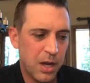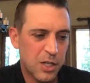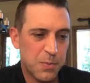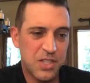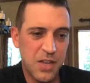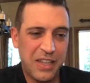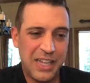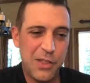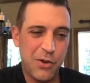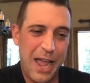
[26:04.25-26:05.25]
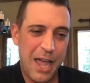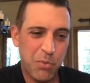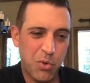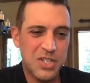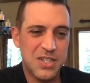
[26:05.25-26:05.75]
specifically either add
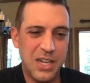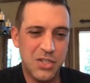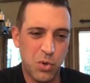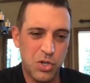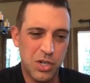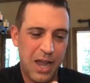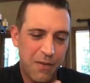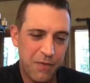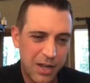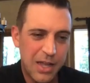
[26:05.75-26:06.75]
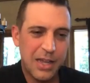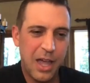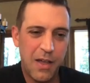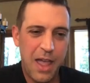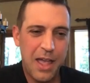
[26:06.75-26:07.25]
board seats or to have a
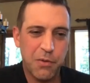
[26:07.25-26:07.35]
kind of